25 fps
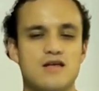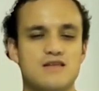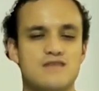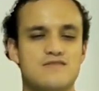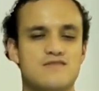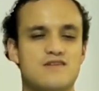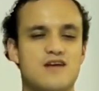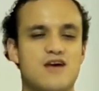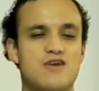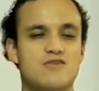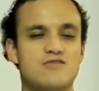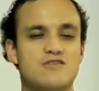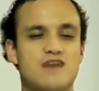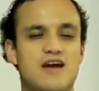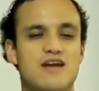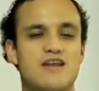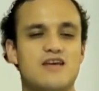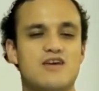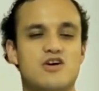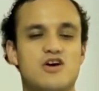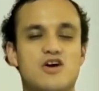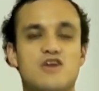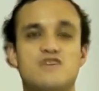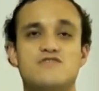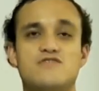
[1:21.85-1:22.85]
Cao died
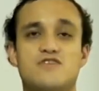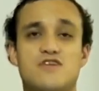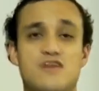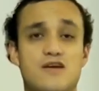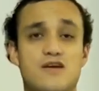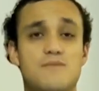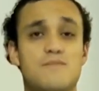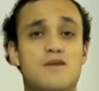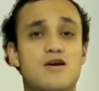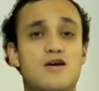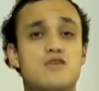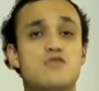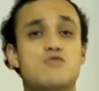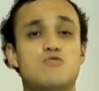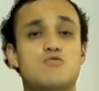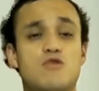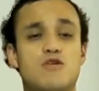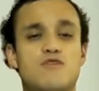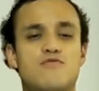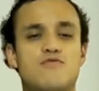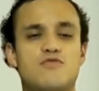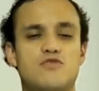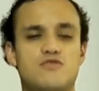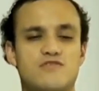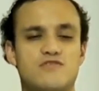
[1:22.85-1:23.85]
in custody in March
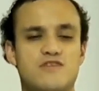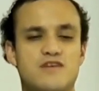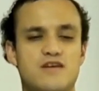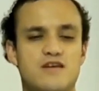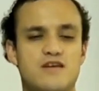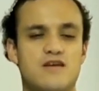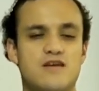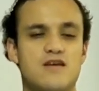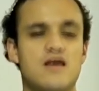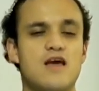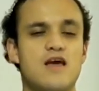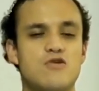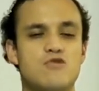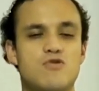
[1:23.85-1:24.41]
2014,